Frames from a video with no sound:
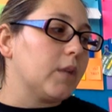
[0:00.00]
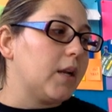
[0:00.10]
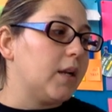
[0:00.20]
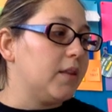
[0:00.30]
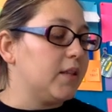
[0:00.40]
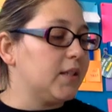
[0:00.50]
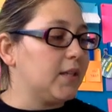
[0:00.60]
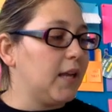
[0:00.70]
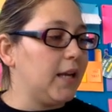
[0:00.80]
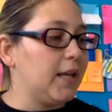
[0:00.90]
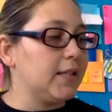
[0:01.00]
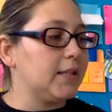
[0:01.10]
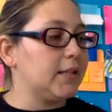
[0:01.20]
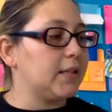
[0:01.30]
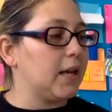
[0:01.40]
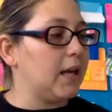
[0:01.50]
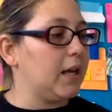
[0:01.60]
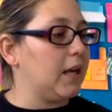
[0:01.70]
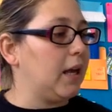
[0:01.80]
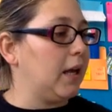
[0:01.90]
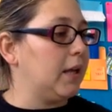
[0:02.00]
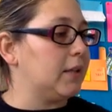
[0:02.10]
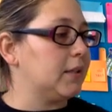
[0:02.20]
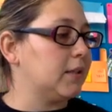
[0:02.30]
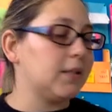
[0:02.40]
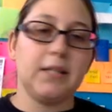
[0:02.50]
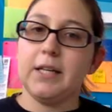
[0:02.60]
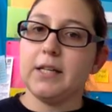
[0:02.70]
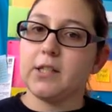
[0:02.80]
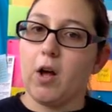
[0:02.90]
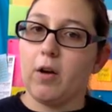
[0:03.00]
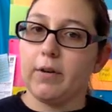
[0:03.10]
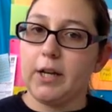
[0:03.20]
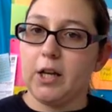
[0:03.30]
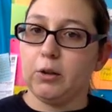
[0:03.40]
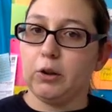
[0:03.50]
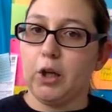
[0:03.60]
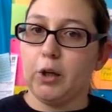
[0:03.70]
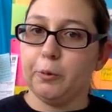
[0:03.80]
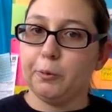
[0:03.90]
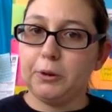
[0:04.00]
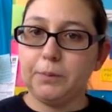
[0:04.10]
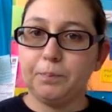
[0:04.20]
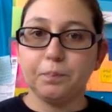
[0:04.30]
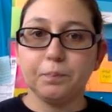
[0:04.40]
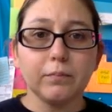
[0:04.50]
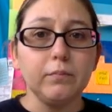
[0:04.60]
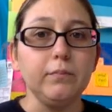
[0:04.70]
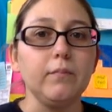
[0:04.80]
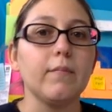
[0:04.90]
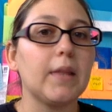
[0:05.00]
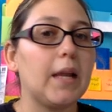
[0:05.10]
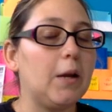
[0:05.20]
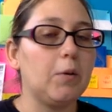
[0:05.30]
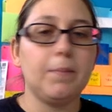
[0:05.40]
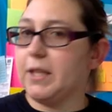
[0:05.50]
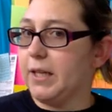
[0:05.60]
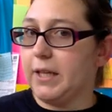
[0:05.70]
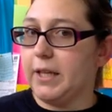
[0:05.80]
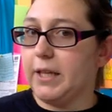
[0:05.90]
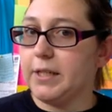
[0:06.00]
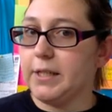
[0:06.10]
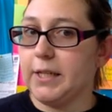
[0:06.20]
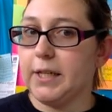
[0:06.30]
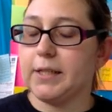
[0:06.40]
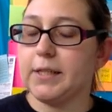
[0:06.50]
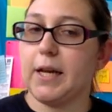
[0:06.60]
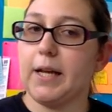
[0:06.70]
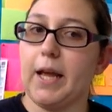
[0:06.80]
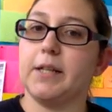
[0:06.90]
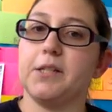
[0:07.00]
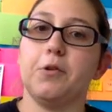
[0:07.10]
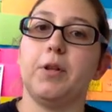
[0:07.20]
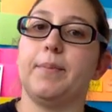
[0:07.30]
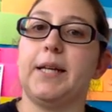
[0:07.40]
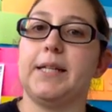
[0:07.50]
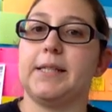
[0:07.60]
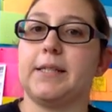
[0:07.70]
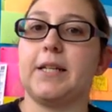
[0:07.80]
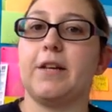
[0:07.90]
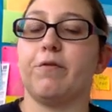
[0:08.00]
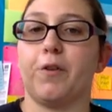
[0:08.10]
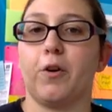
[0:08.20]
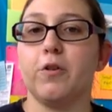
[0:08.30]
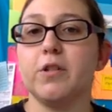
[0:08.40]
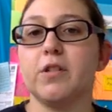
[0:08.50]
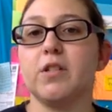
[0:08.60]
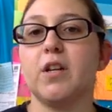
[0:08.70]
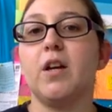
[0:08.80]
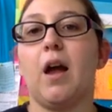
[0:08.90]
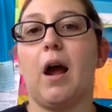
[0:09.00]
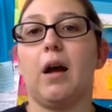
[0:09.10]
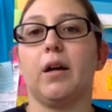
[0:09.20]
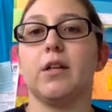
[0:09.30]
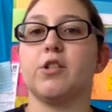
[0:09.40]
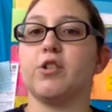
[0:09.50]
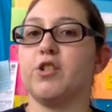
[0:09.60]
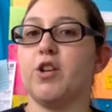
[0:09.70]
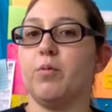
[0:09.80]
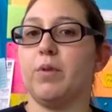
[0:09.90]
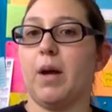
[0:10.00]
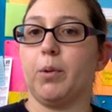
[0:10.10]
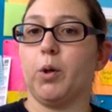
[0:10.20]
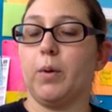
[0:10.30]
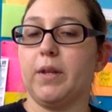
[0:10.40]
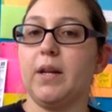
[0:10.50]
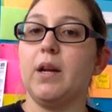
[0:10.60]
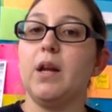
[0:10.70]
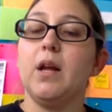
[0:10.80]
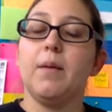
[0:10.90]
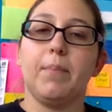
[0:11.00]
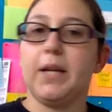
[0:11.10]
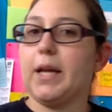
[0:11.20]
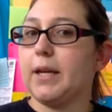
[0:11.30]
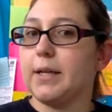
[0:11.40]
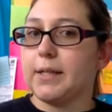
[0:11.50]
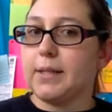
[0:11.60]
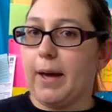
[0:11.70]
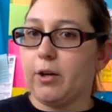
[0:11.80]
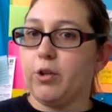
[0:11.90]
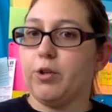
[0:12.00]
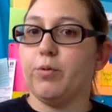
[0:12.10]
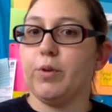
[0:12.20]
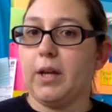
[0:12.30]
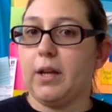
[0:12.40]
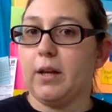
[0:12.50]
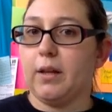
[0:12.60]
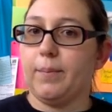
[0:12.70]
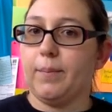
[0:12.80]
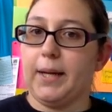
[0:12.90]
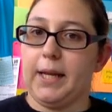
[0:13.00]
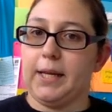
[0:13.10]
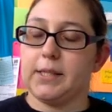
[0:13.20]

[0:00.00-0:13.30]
this case c is already alone, it would be the easiest, again, to eliminate c first because there's no number with it. But again, it doesn't matter. You can eliminate